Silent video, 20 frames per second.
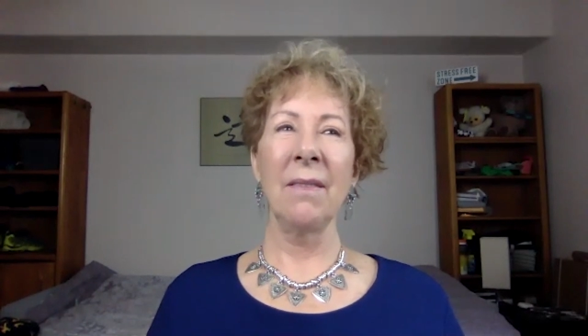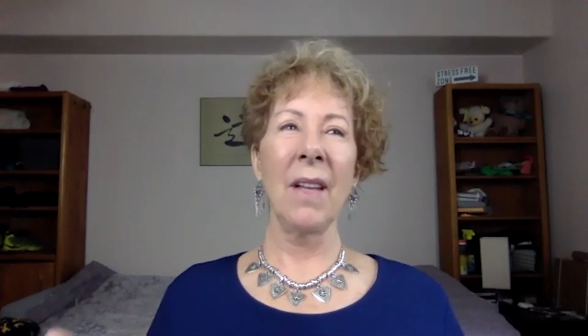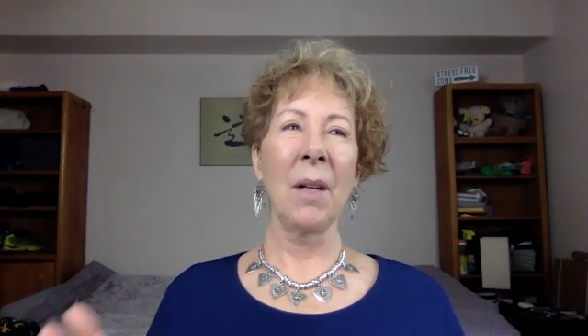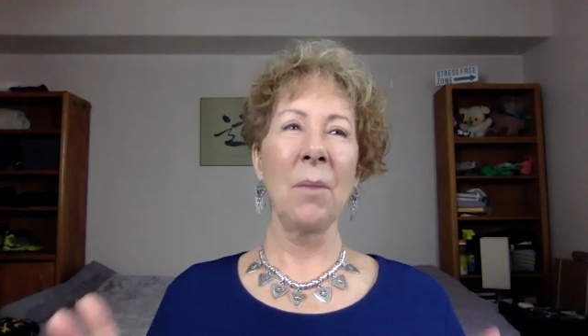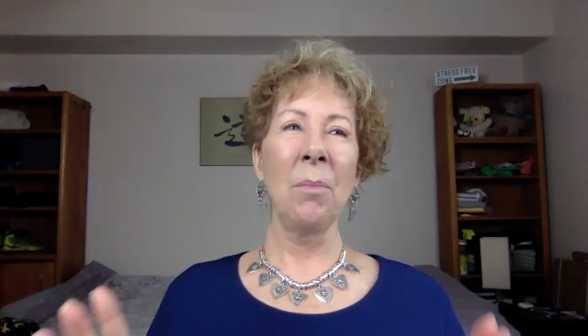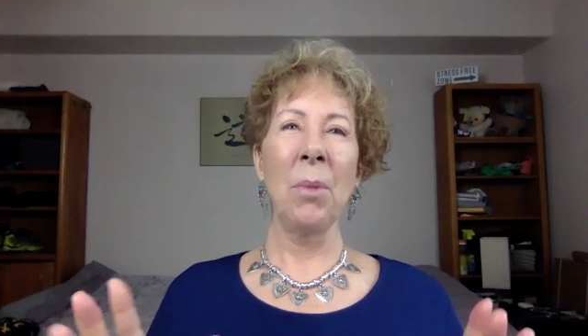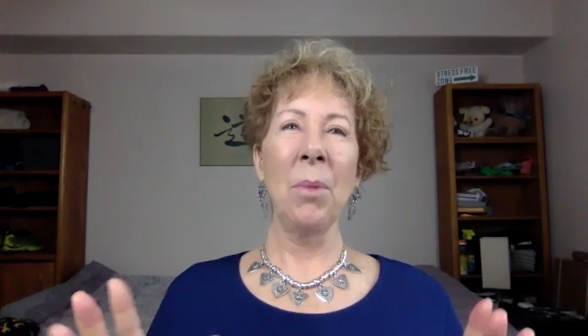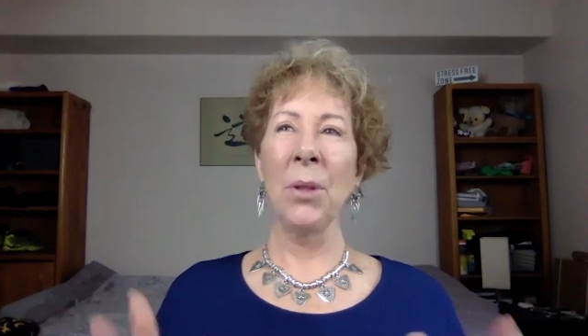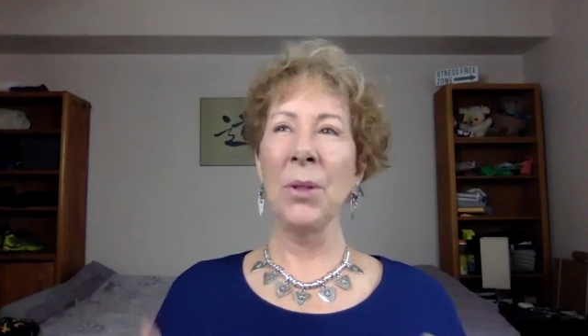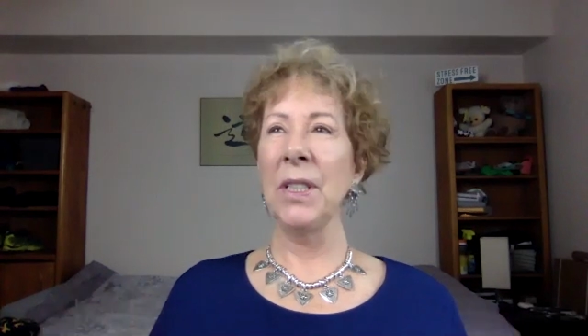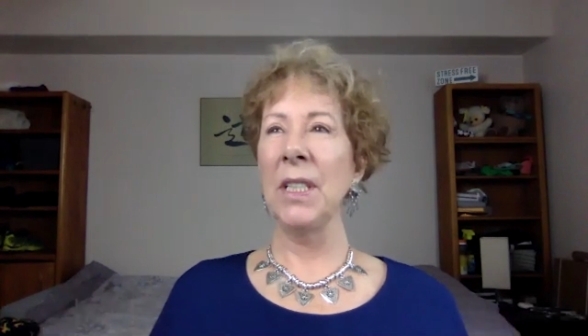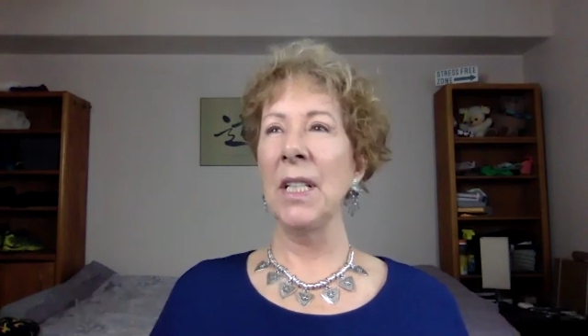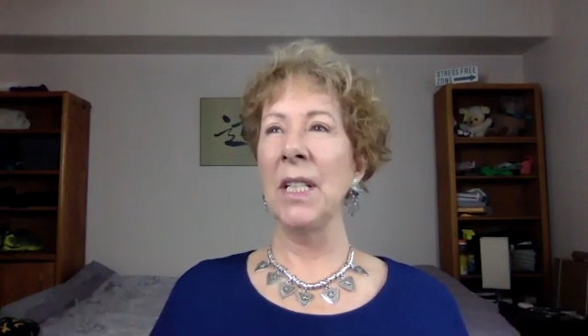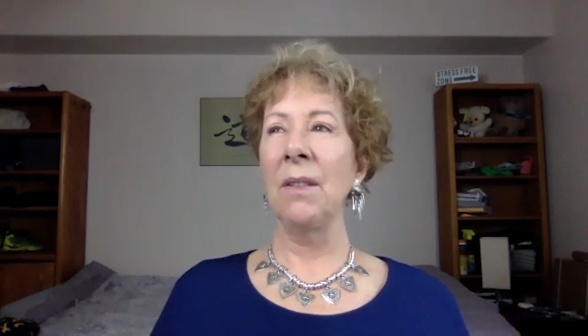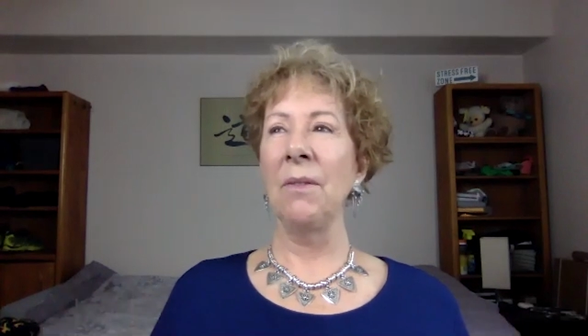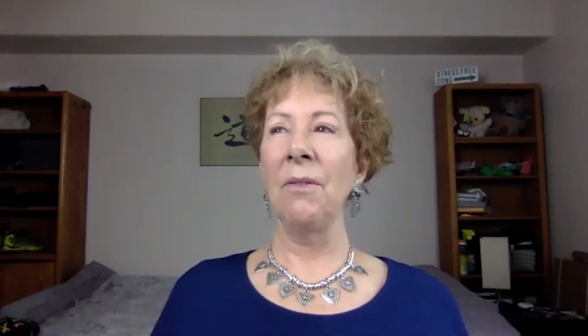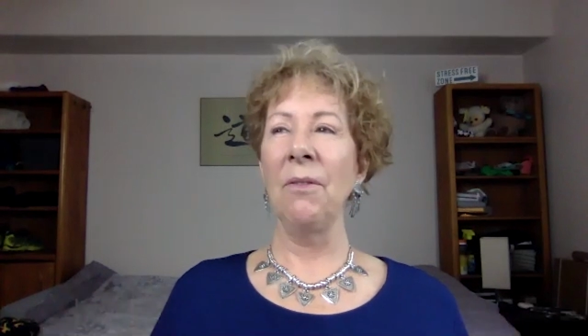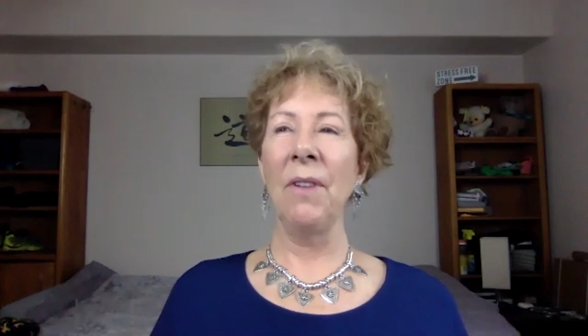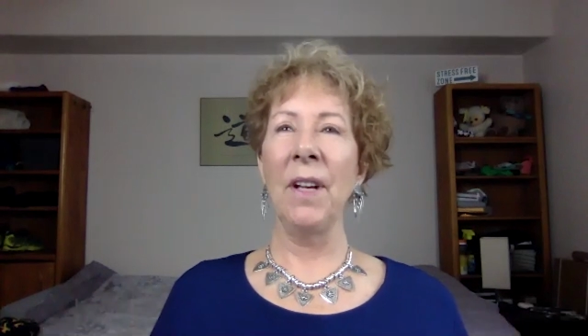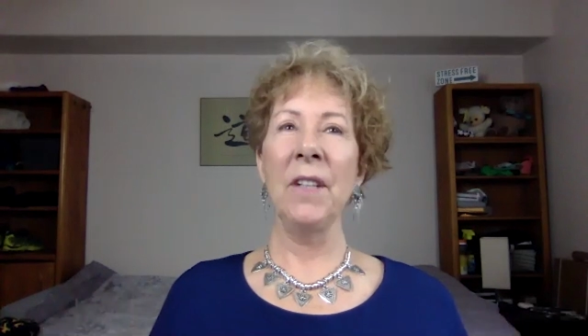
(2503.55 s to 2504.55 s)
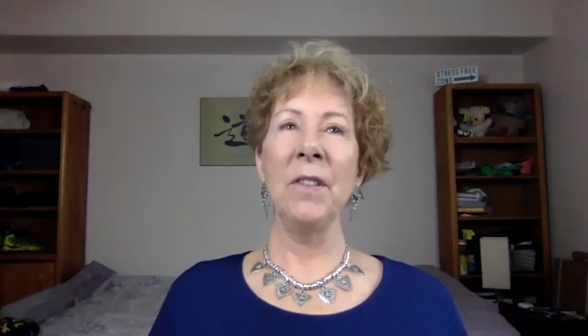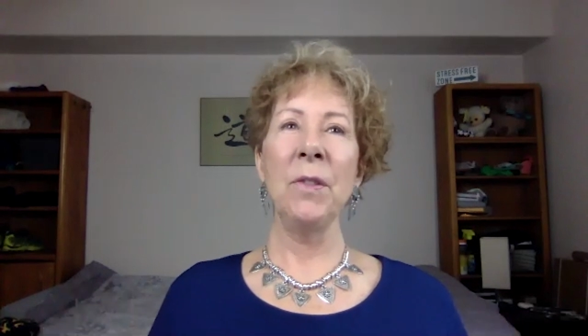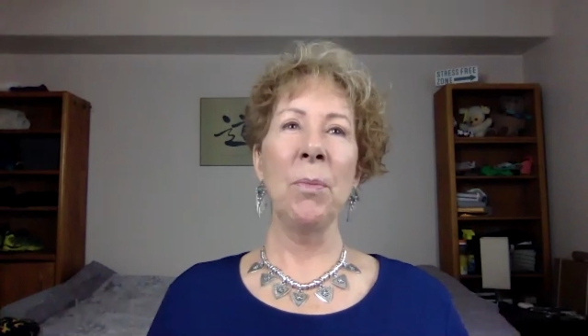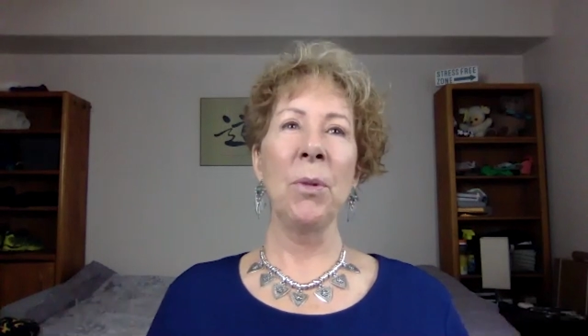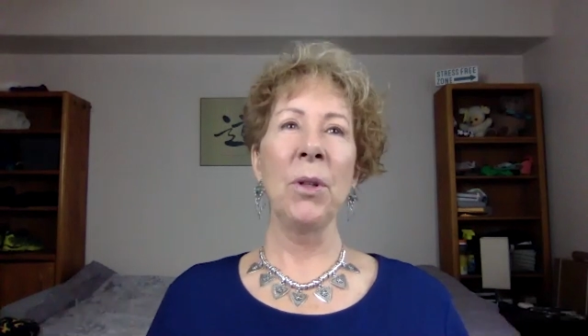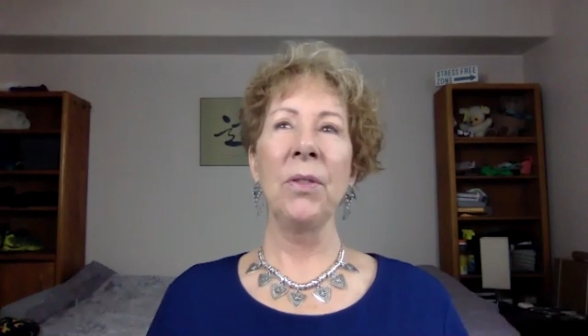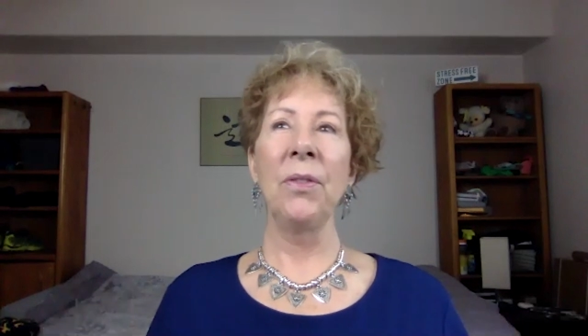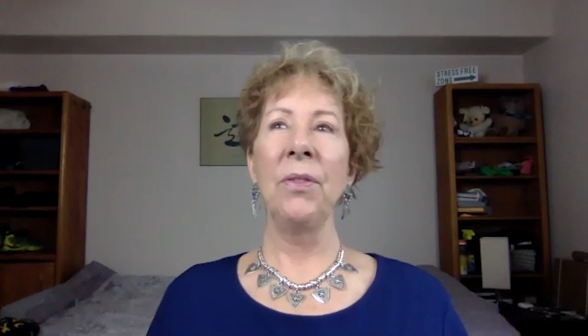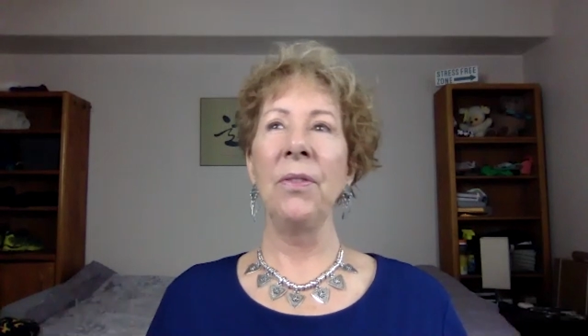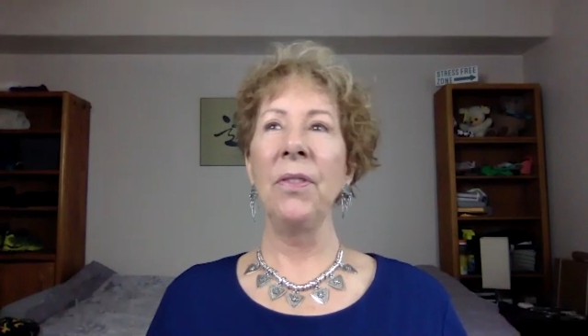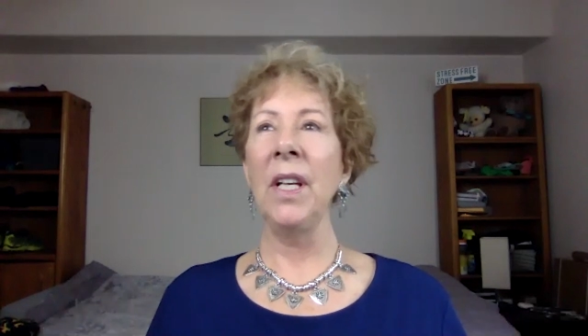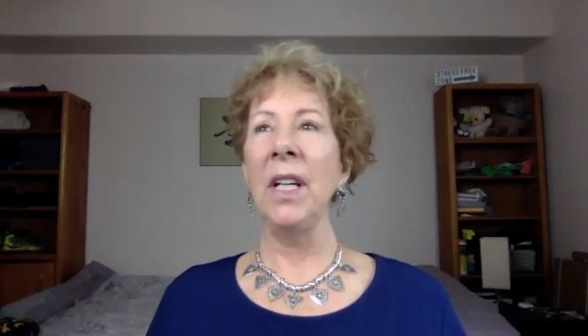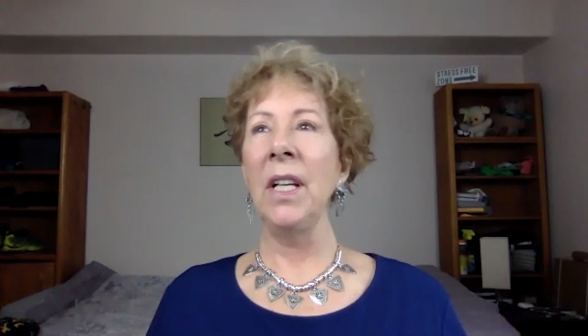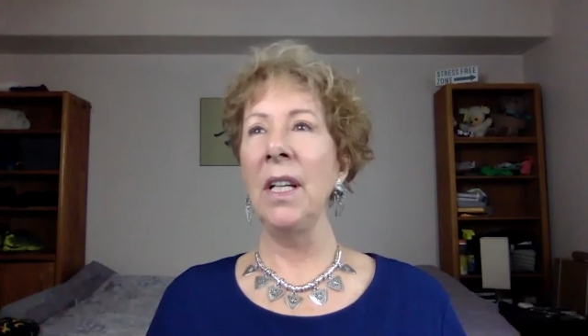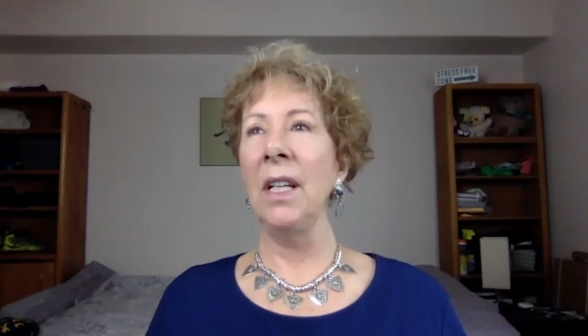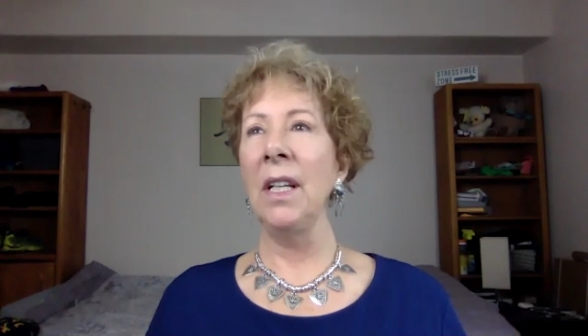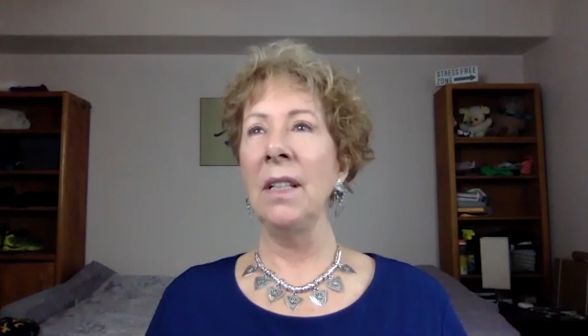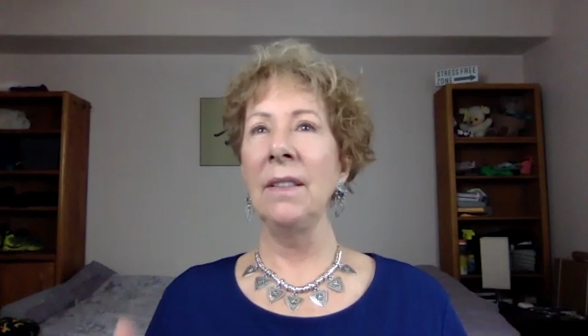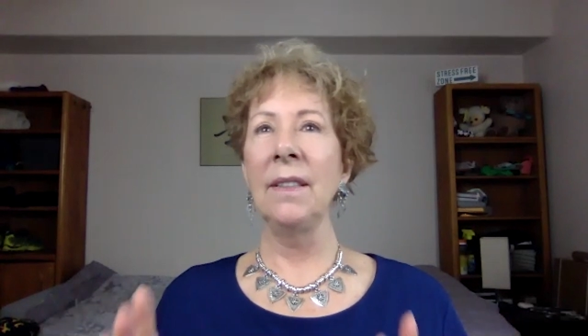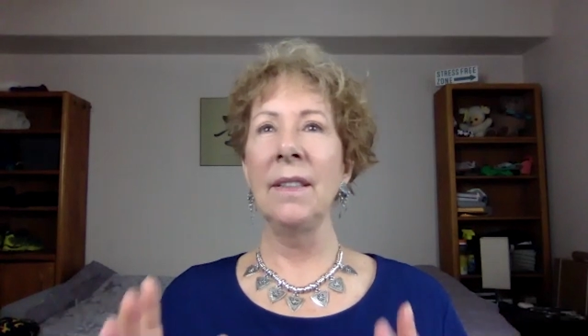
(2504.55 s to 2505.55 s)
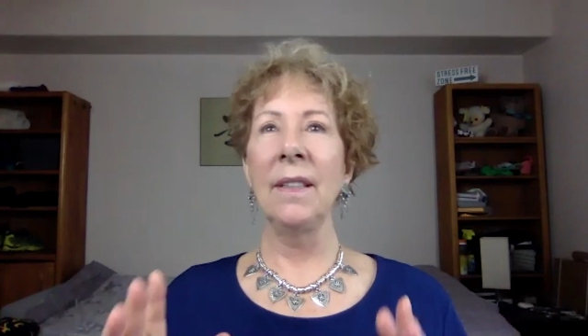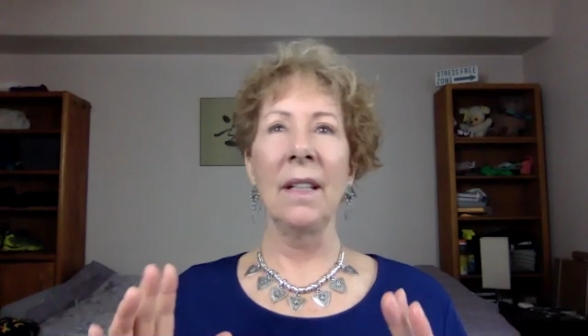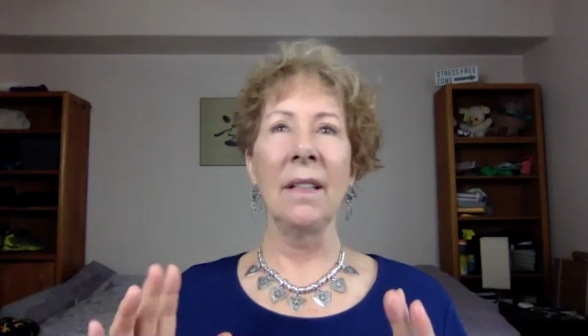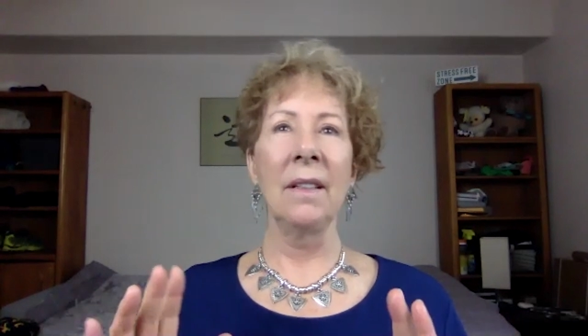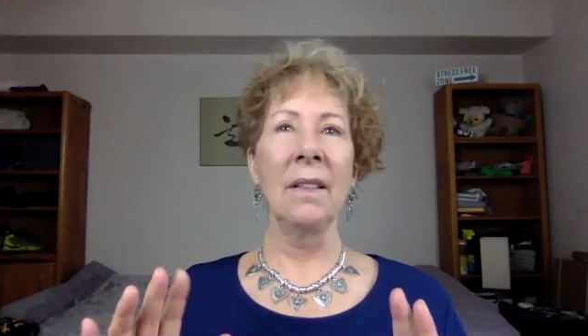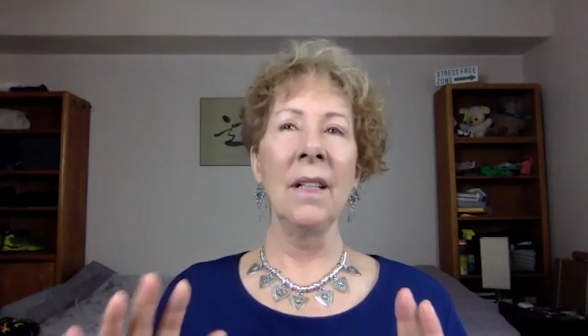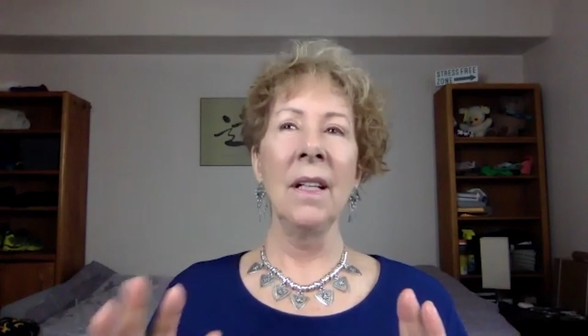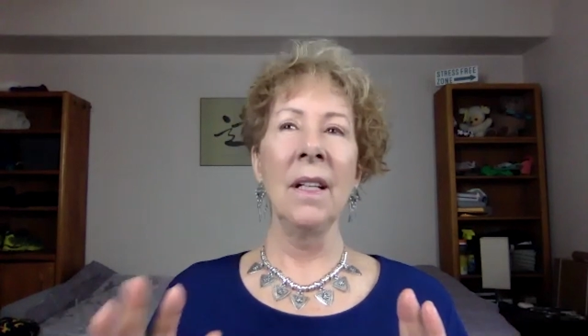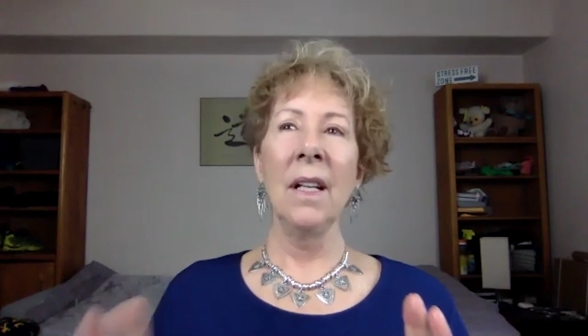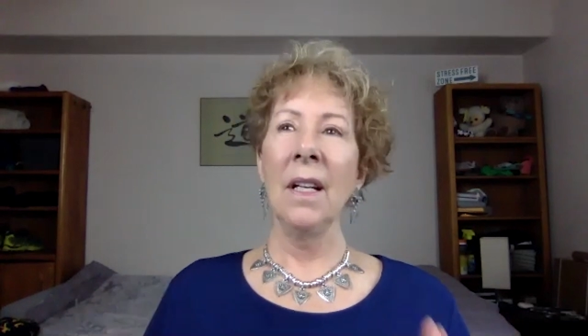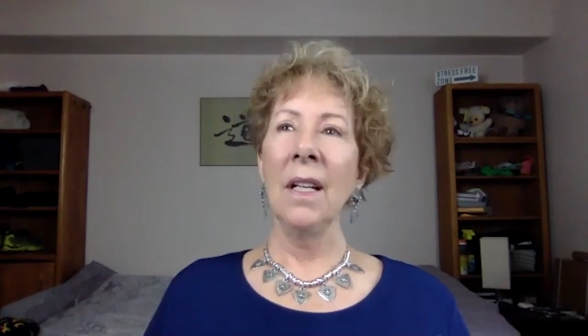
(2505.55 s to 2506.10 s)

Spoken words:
like posted in Facebook feeds, and